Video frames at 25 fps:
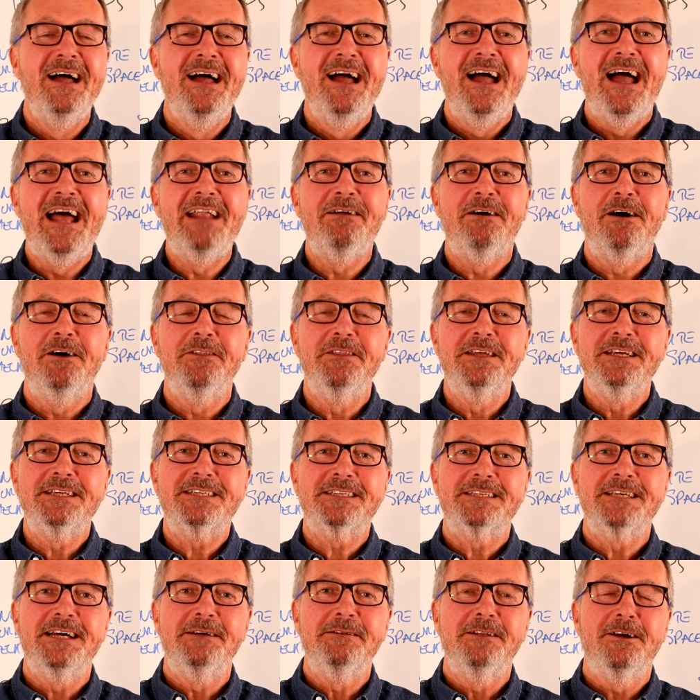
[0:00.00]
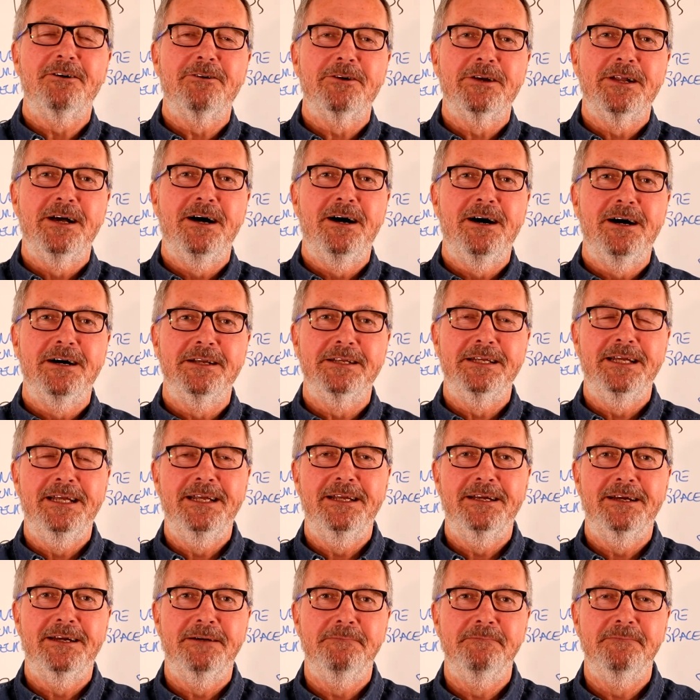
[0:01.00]
Anyway, on this Laurel
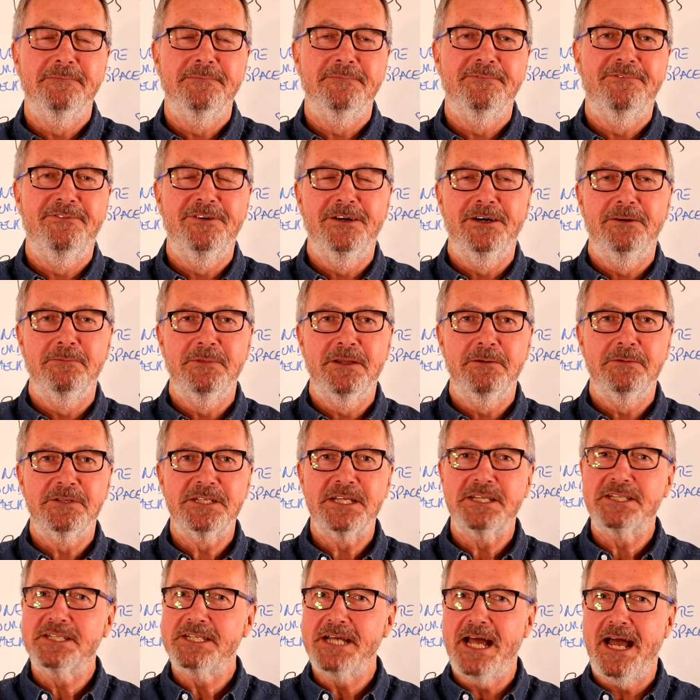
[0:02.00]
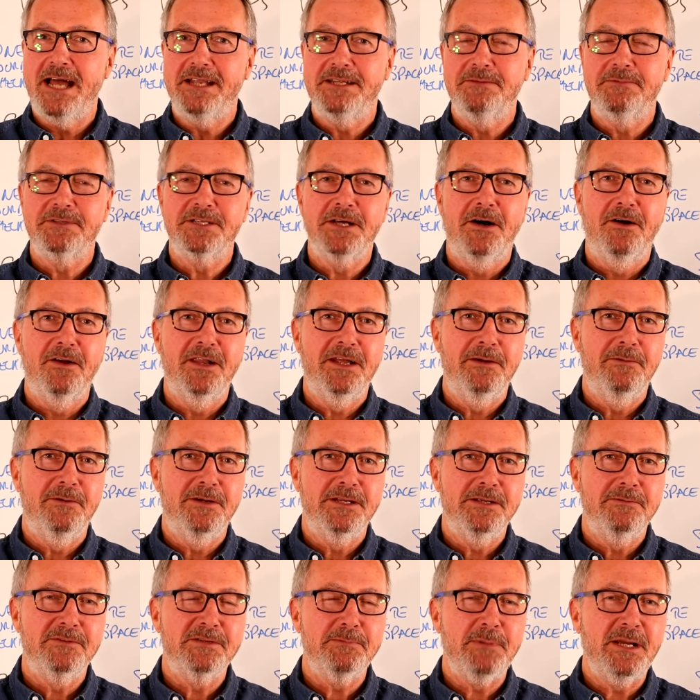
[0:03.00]
Hardy film, there was a set. It was
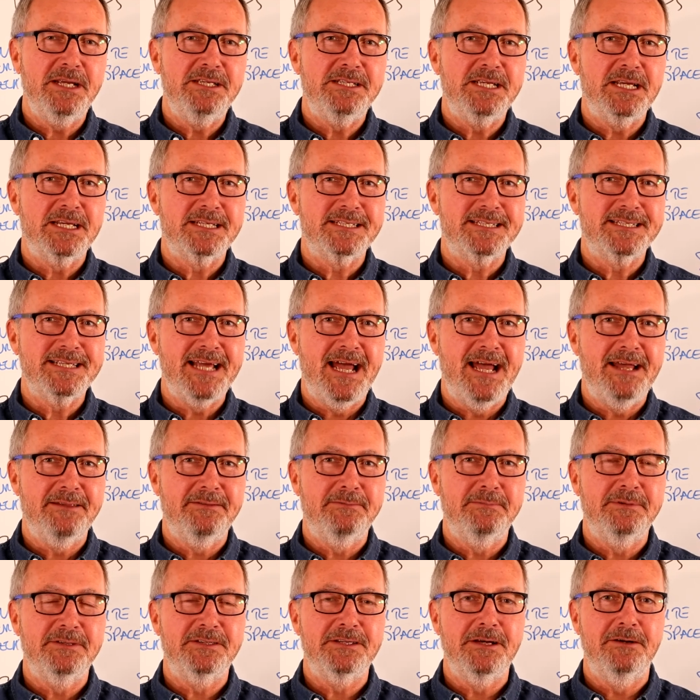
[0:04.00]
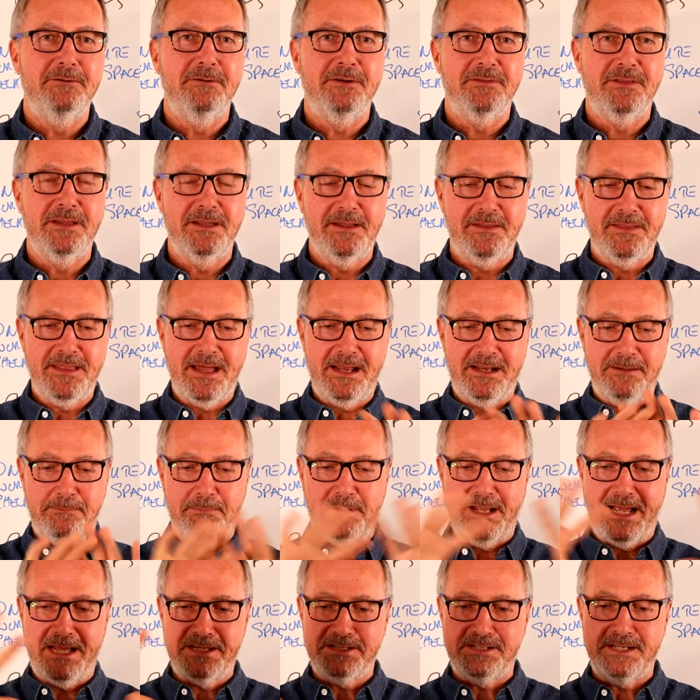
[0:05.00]
Hollywood. It was a basic set. So they had a
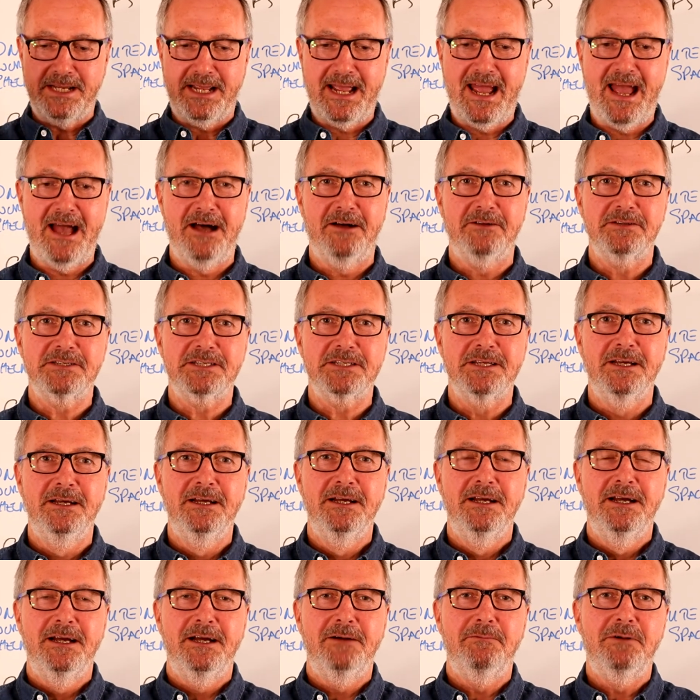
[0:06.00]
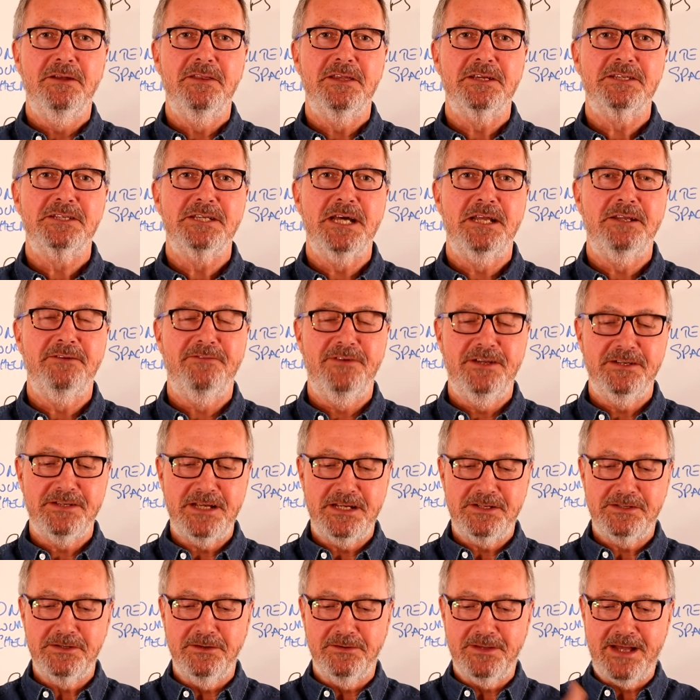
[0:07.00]
plastic house. And when the set had finished,
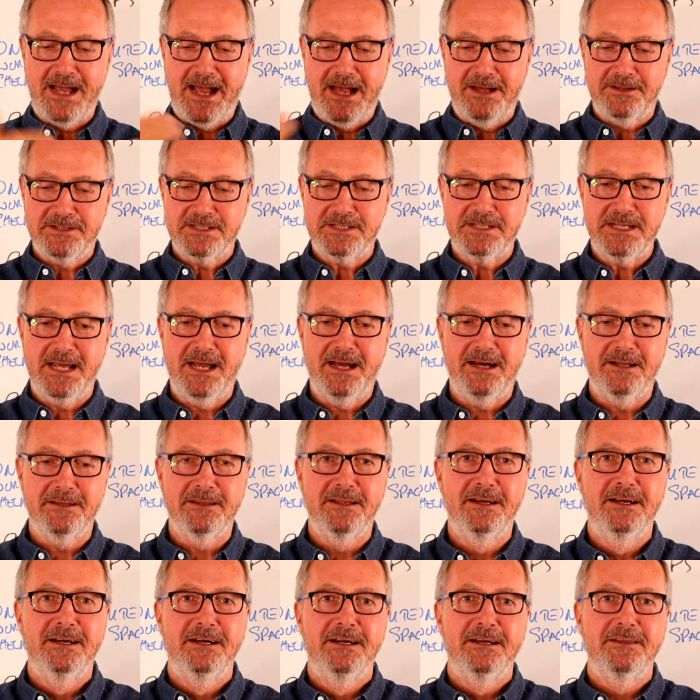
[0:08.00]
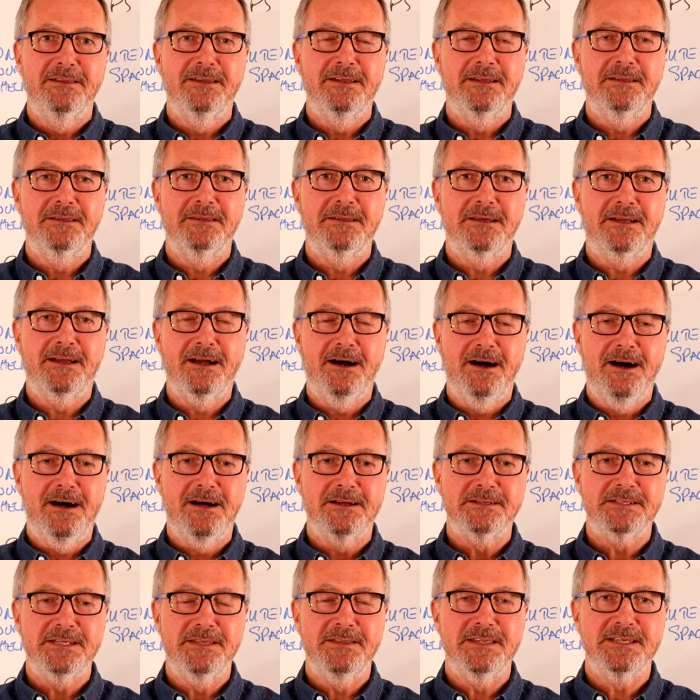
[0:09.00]
they took the house down. The
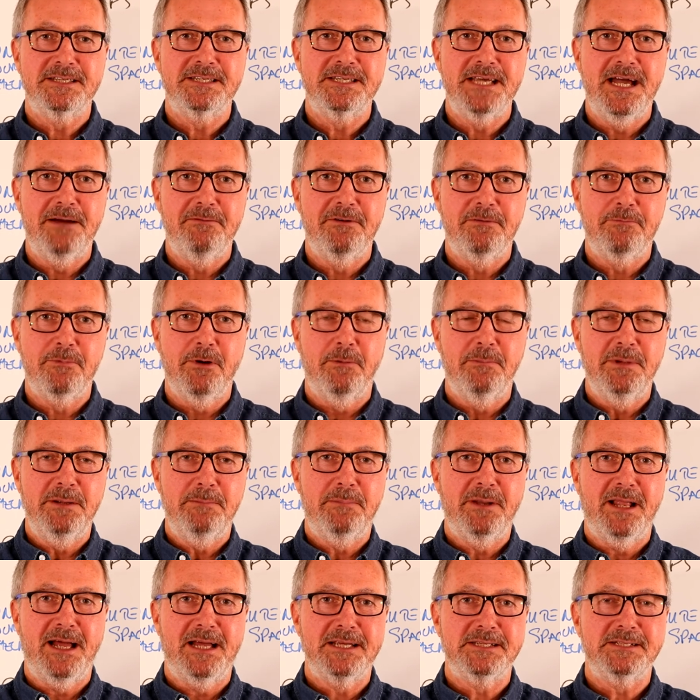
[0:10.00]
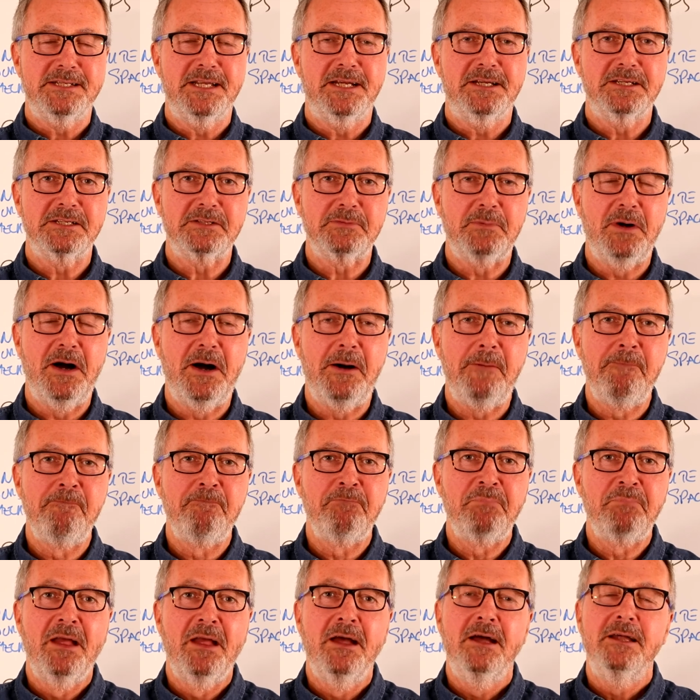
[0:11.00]
cars in the set were probably plastic as well.
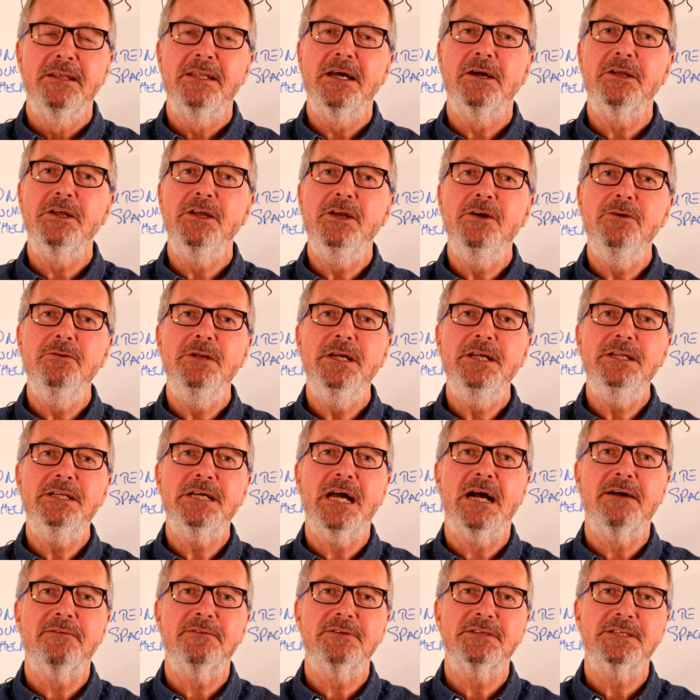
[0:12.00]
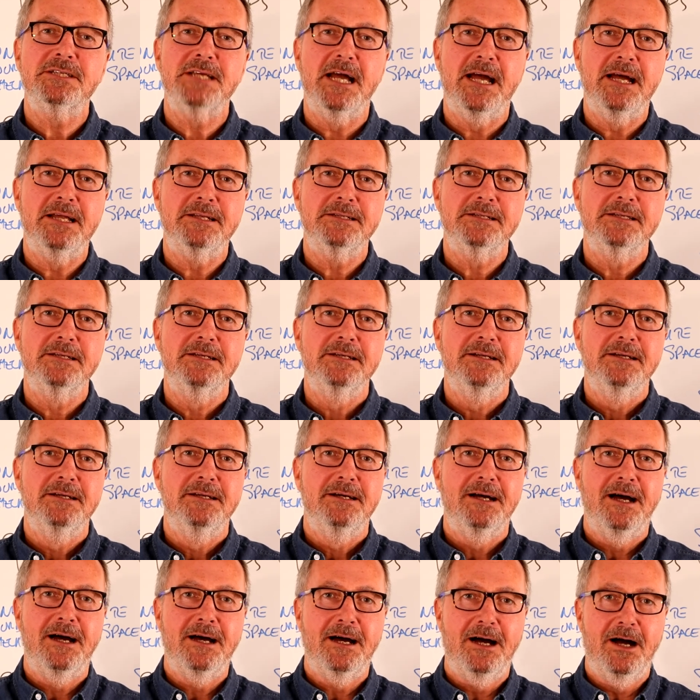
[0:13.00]
Now, you need to have a set
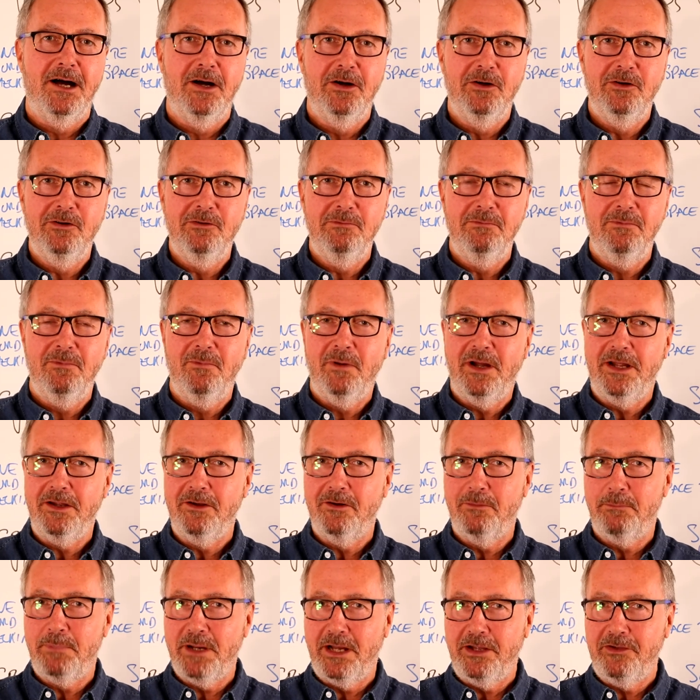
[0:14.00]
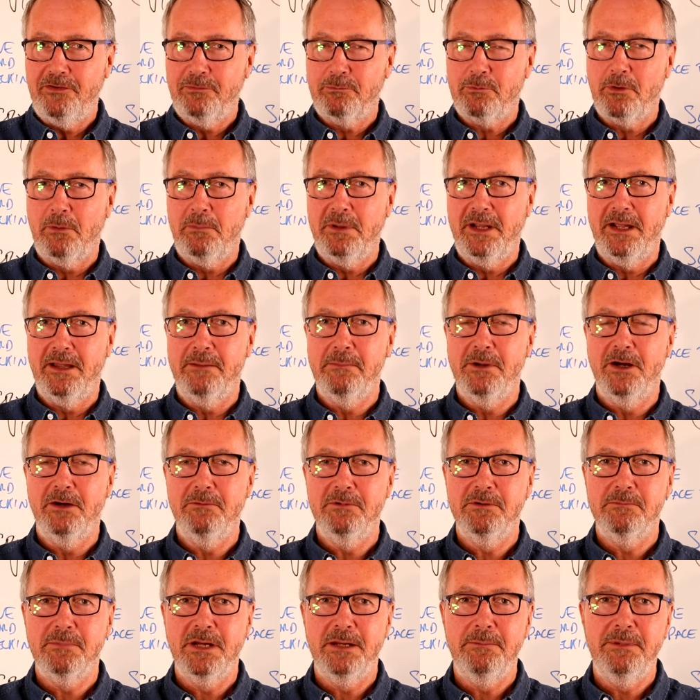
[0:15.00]
at home where you're based probably at the
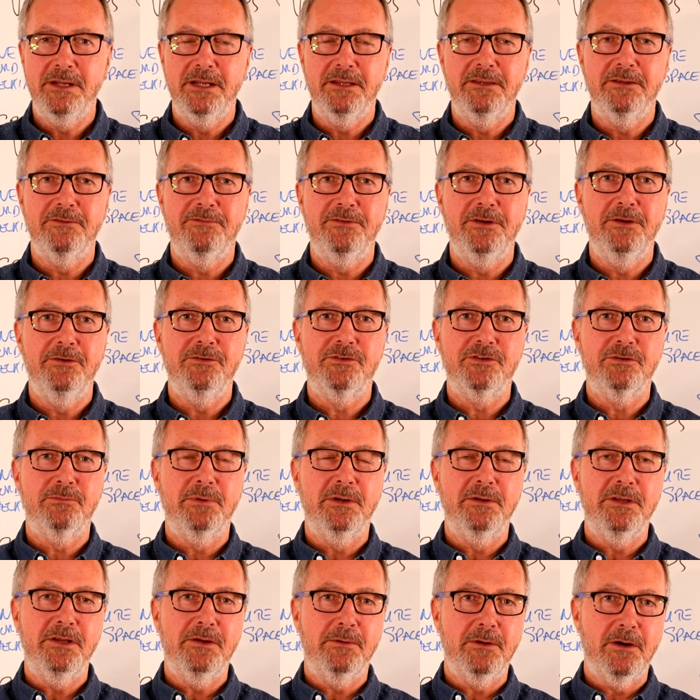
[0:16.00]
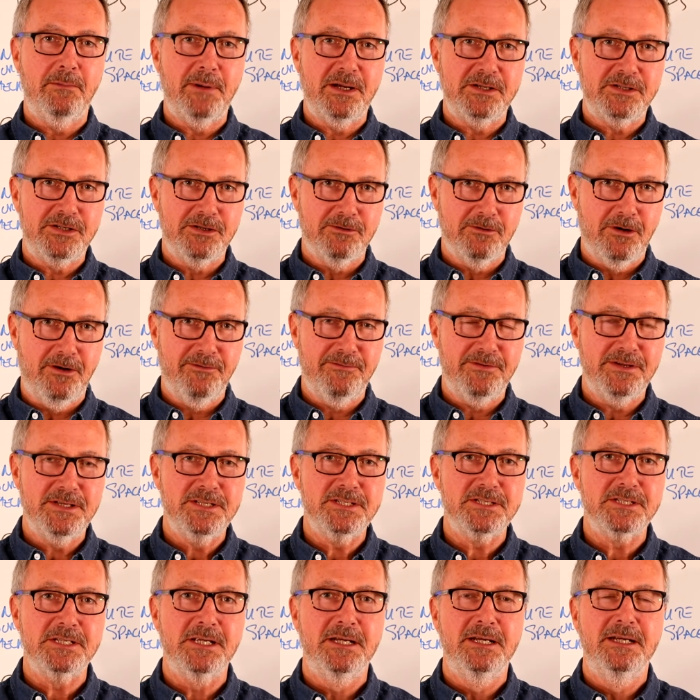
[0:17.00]
moment, maybe in the future when you go back to your
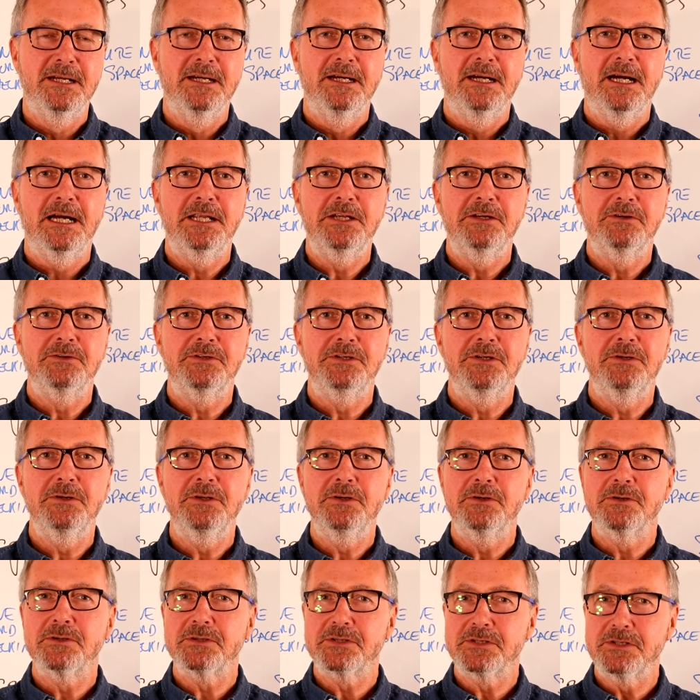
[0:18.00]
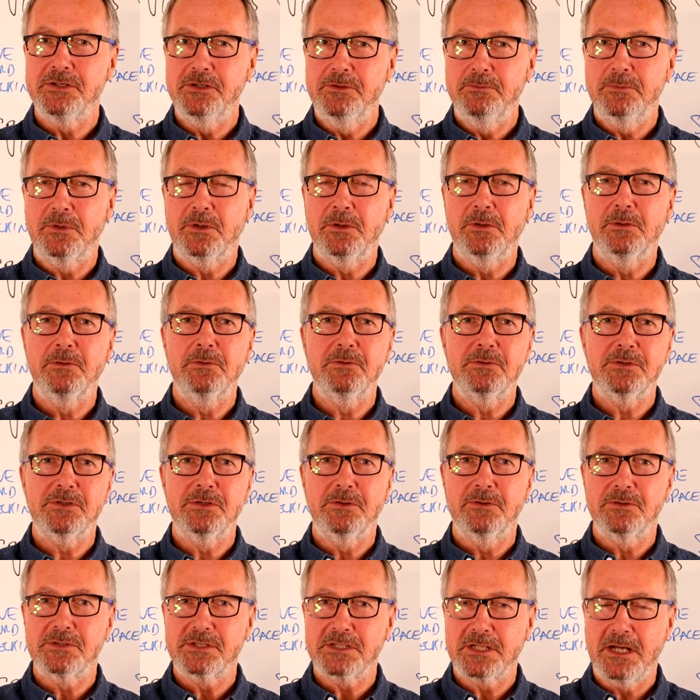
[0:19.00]
office and you're doing your Zoom calls,
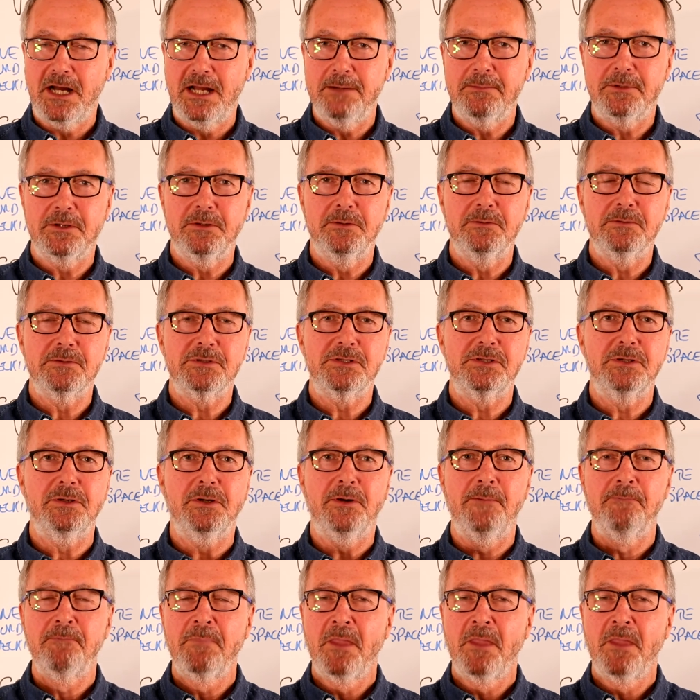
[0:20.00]
your Skype calls, your